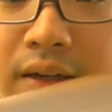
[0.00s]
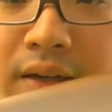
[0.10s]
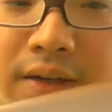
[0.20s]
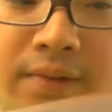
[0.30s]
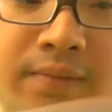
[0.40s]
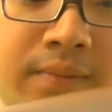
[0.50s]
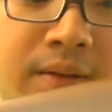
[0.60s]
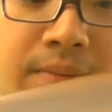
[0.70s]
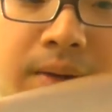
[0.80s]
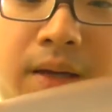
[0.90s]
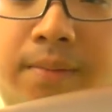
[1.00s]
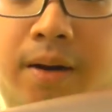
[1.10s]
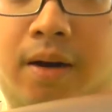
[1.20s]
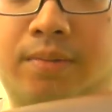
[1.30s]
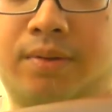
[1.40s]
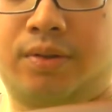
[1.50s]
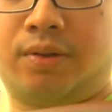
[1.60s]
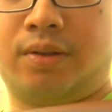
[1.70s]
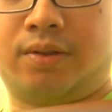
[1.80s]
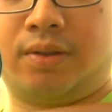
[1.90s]
of making my arm
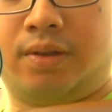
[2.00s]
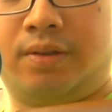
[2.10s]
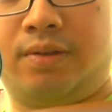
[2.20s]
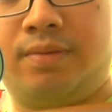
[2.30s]
sore. So,